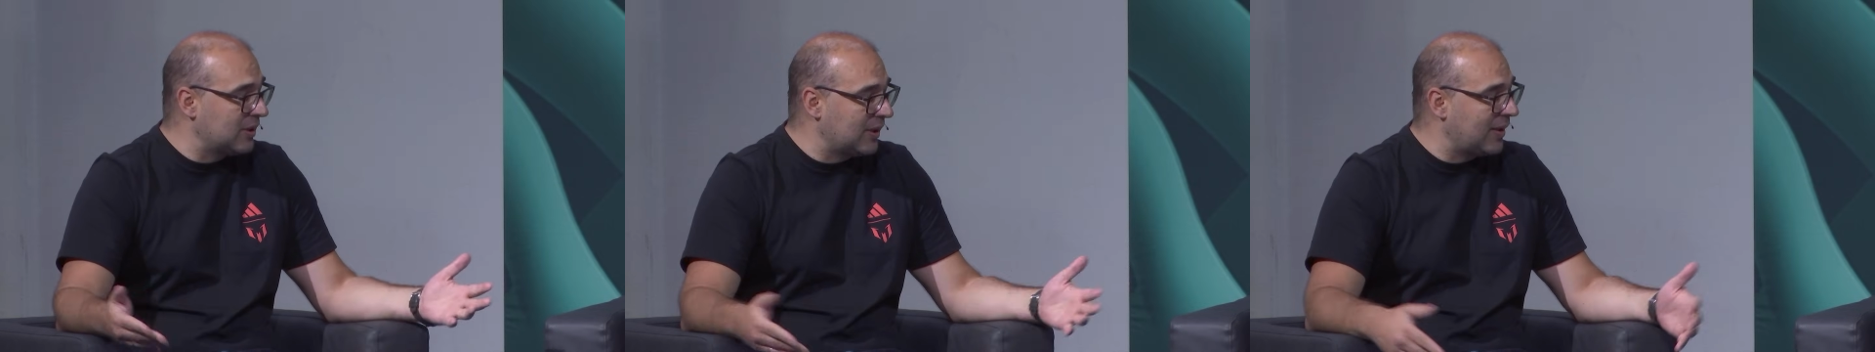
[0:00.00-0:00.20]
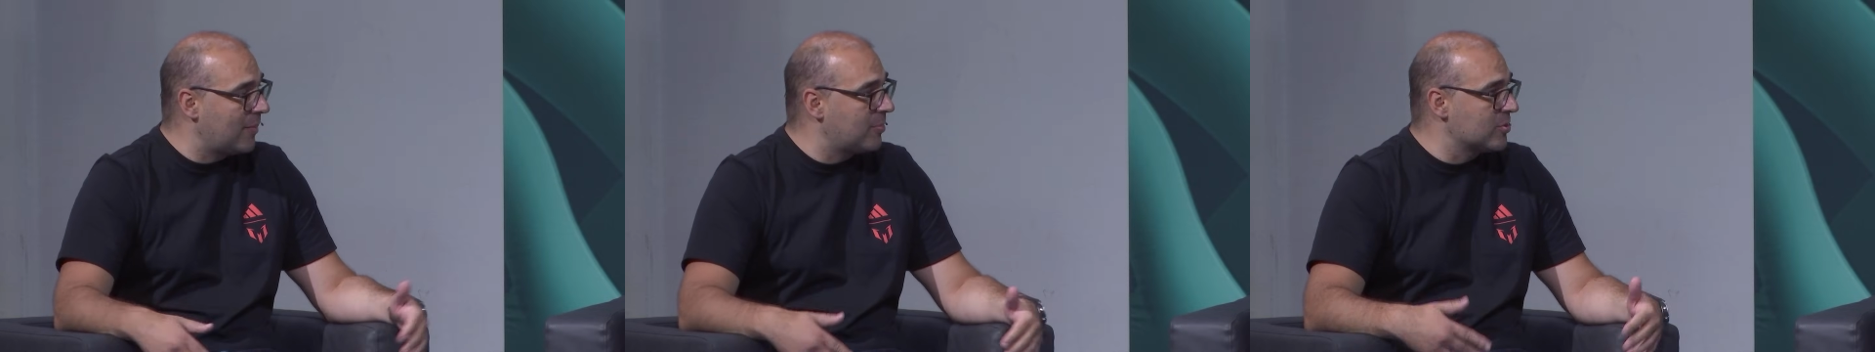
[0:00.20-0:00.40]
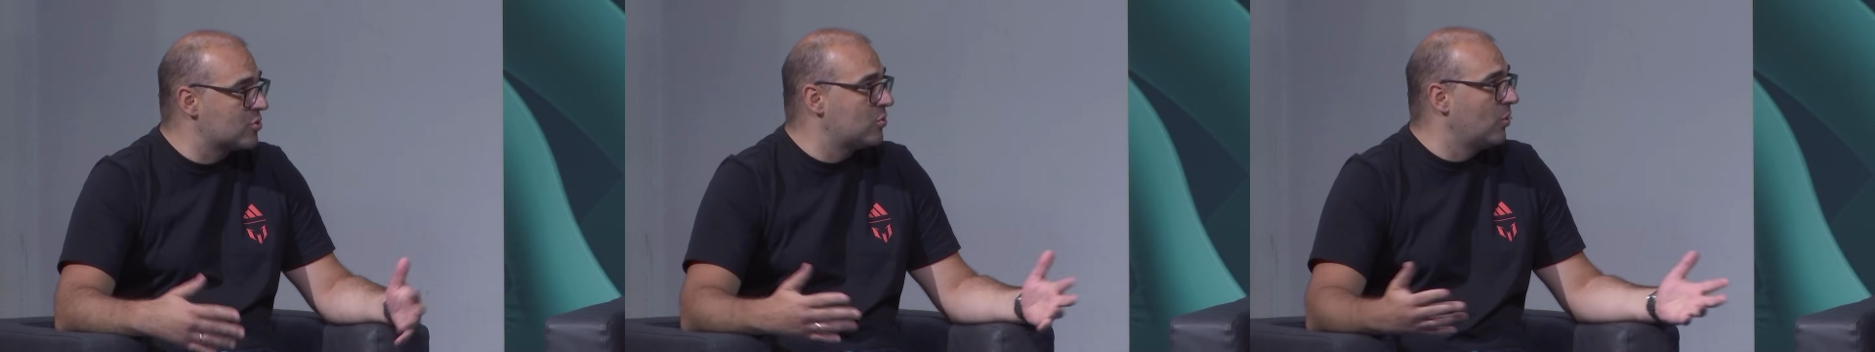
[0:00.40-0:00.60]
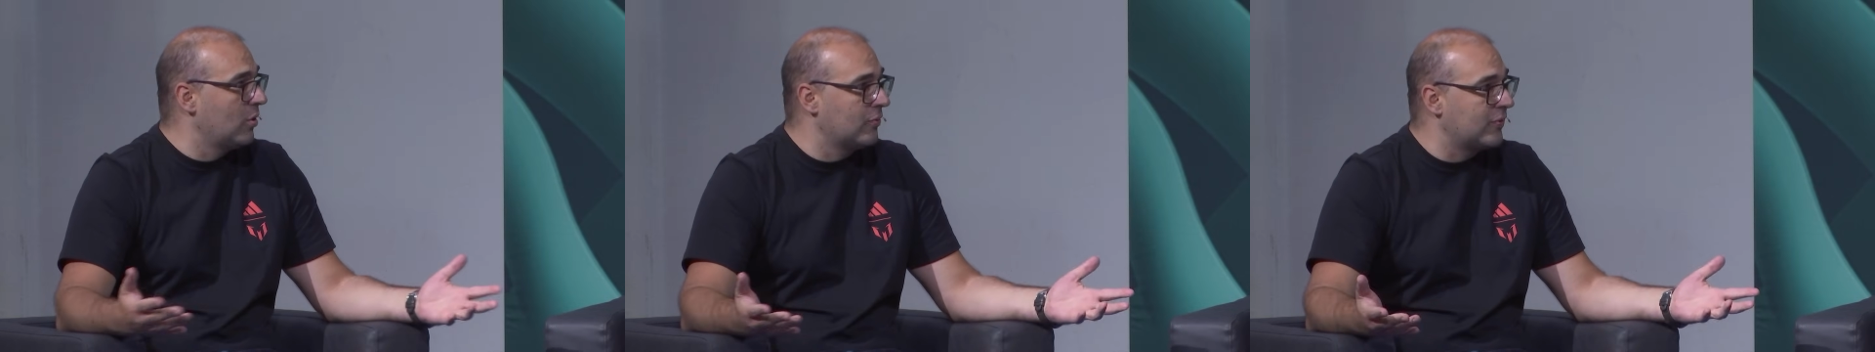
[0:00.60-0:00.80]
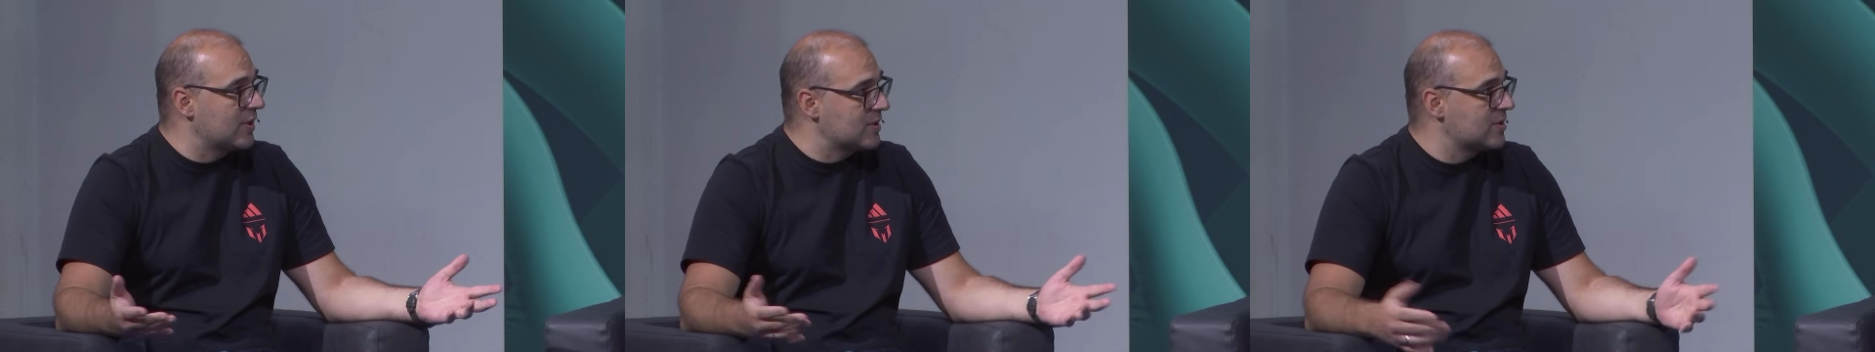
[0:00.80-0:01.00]
happens to all
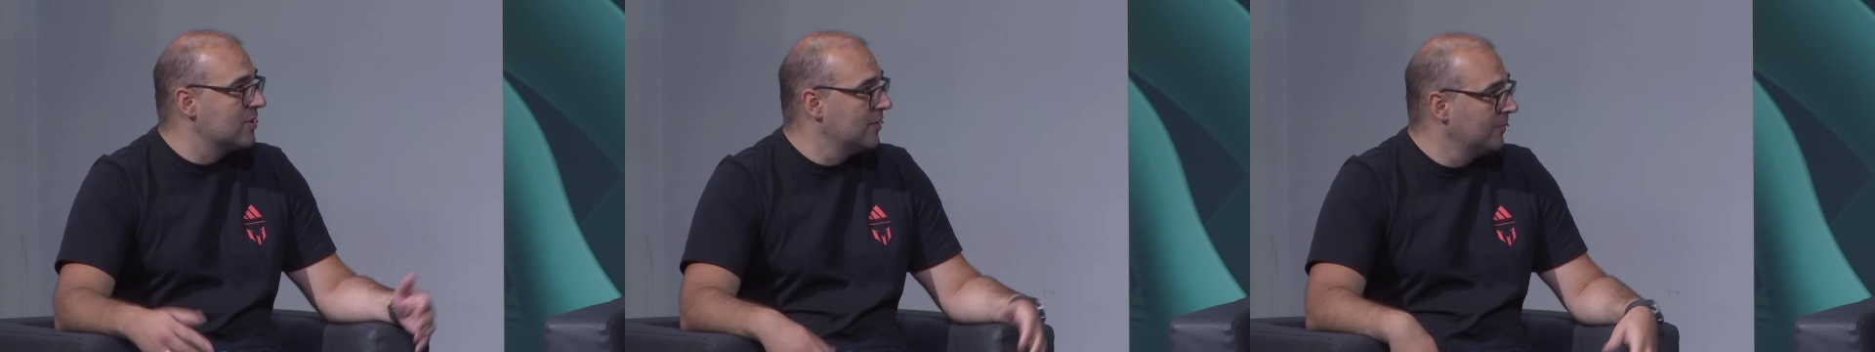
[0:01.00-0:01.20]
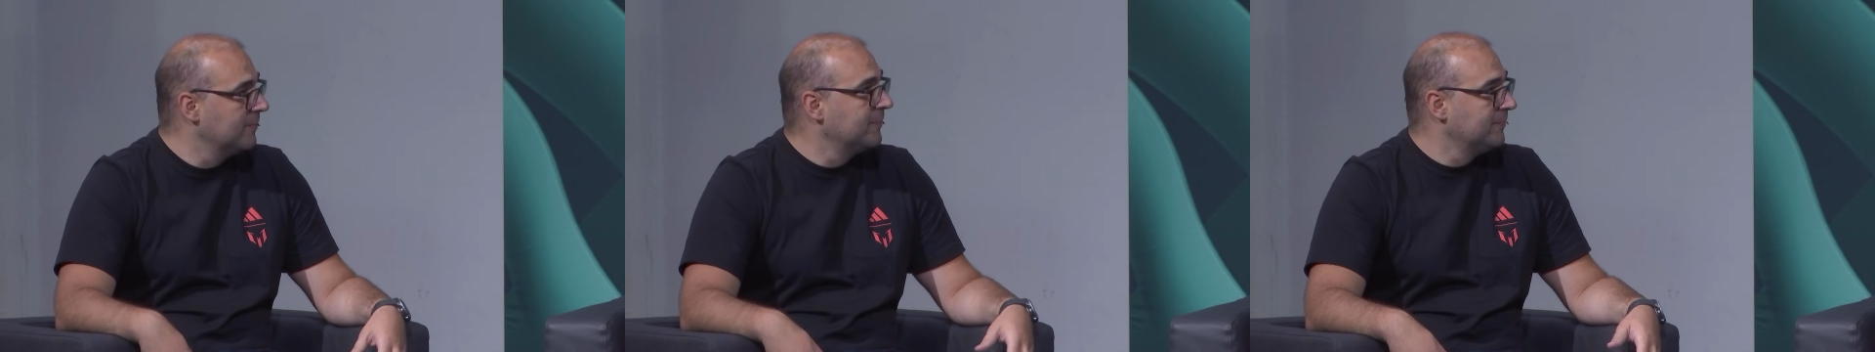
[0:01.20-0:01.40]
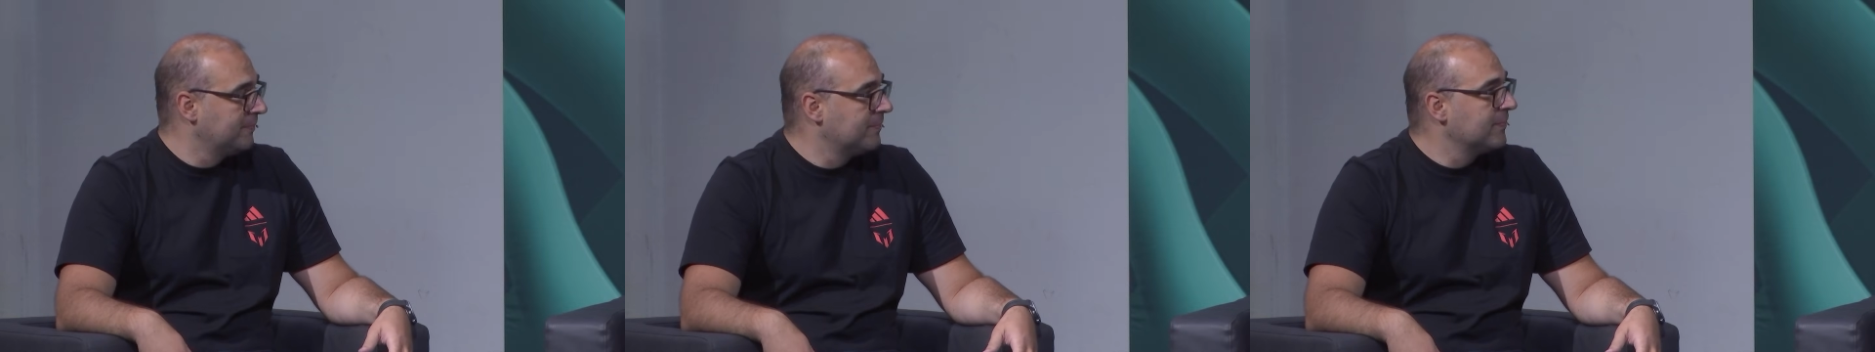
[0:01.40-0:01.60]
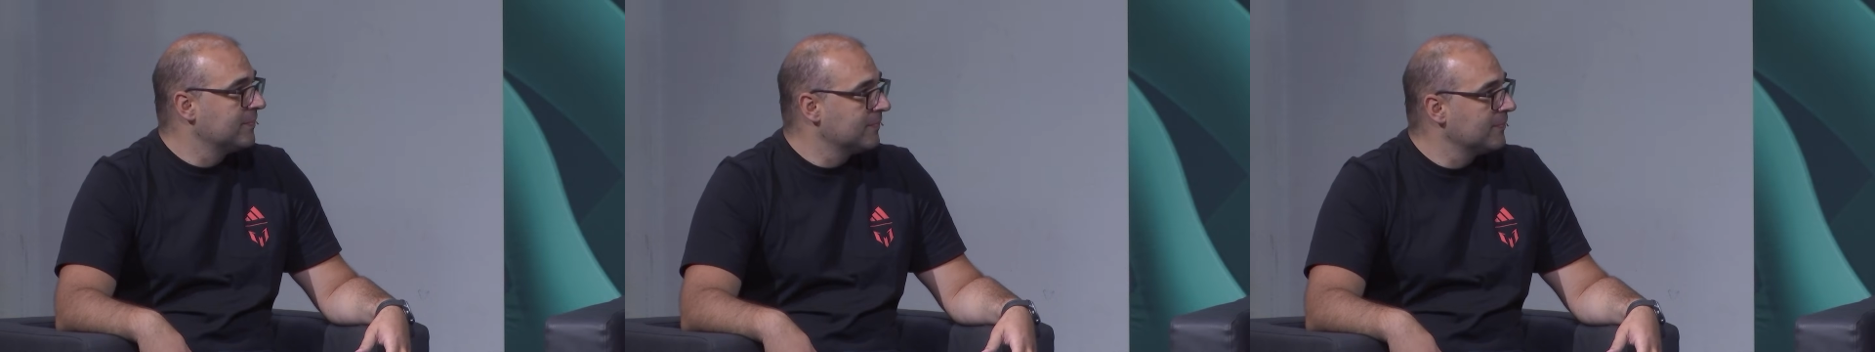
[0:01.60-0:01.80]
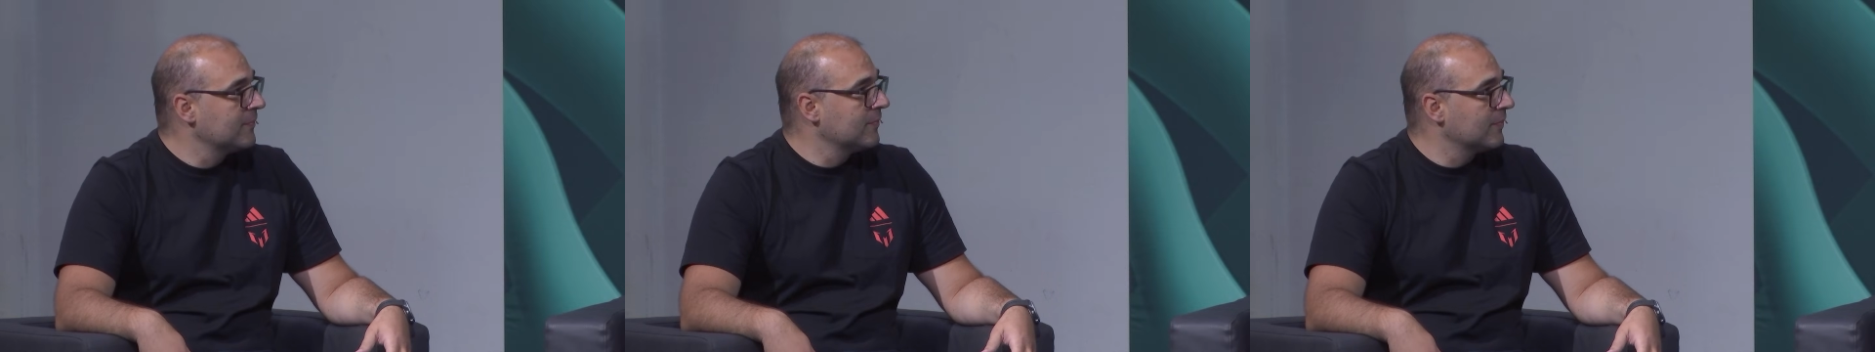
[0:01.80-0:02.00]
of us.
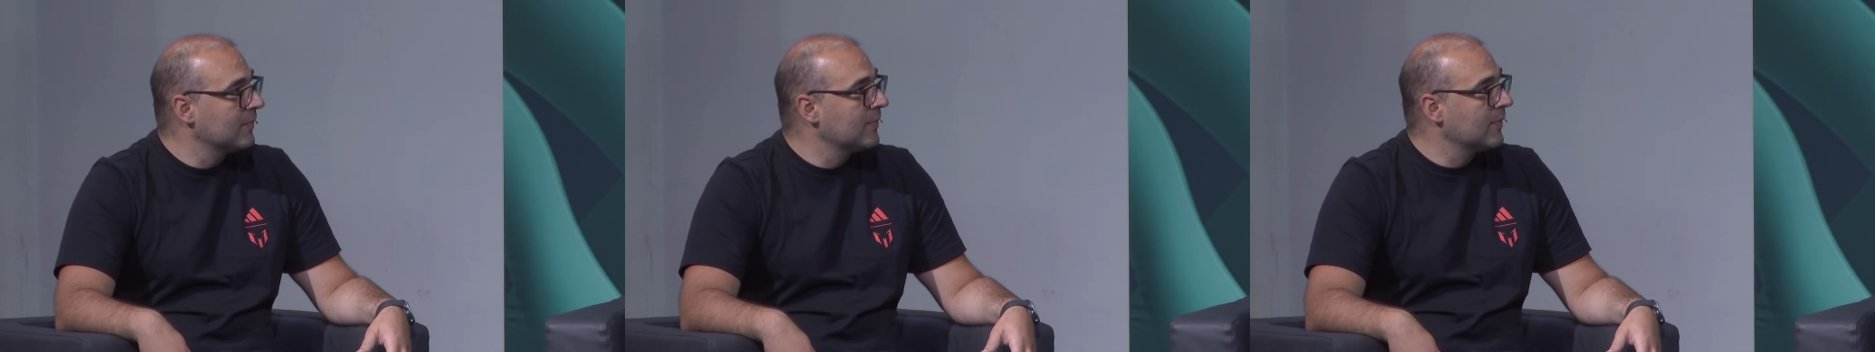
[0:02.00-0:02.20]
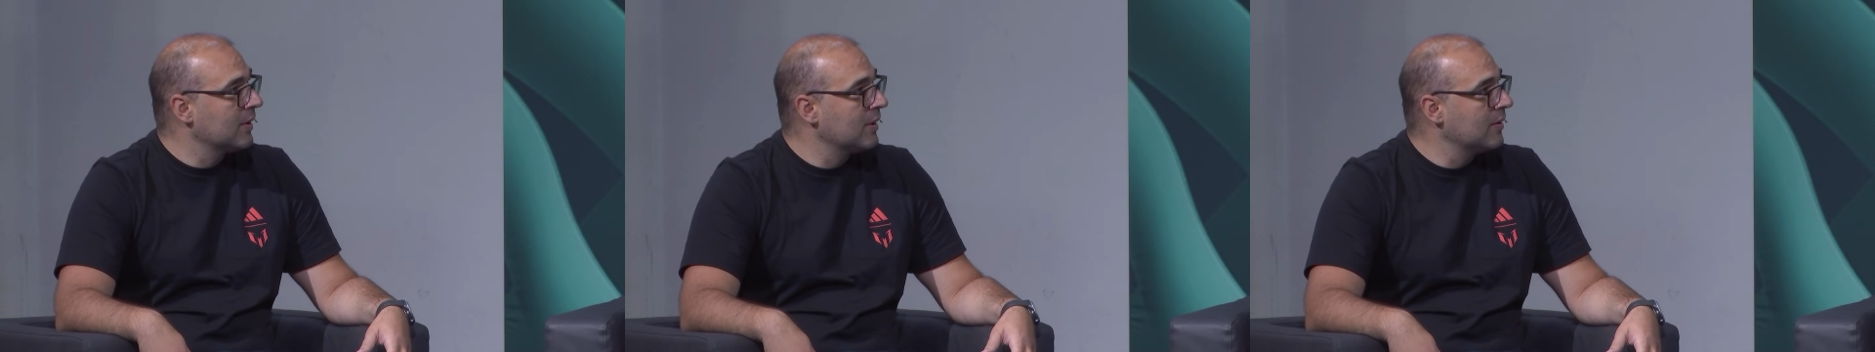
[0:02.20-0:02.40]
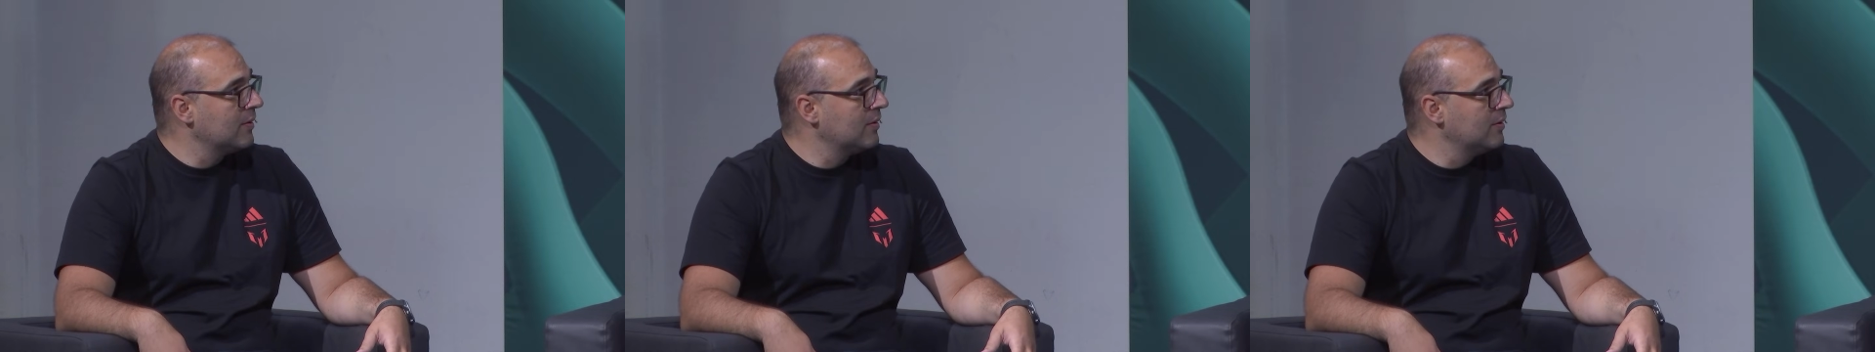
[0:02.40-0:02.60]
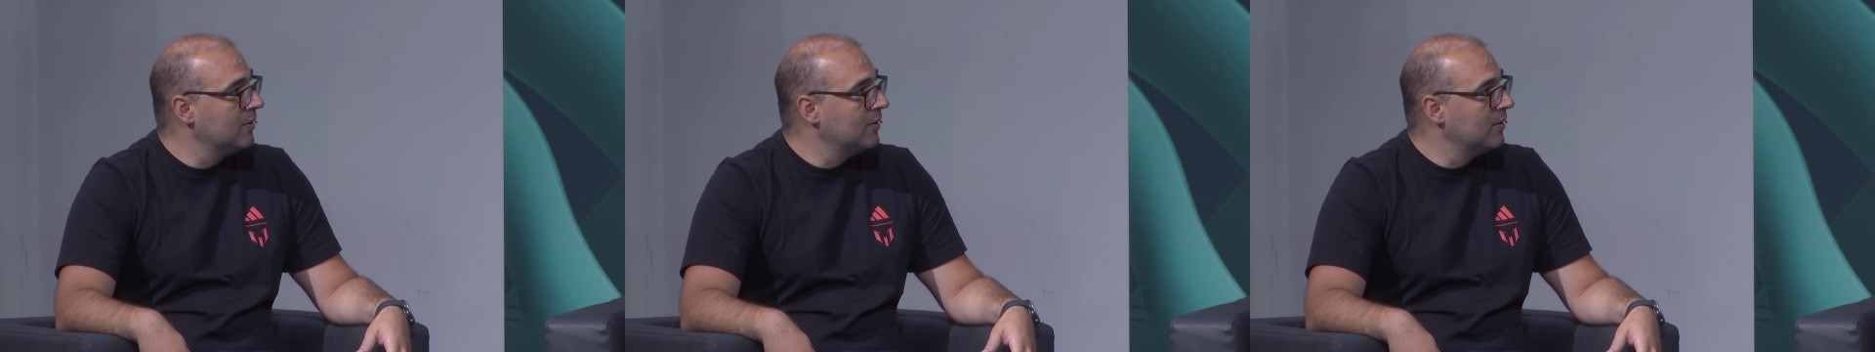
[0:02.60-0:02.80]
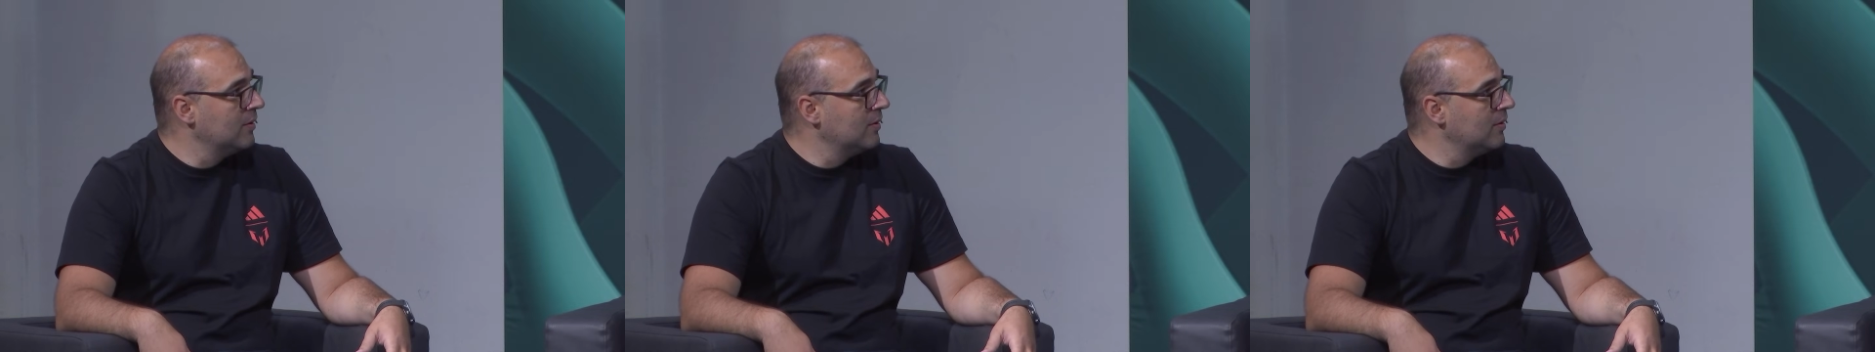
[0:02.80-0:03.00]
Shabnam, Nikola, thank you for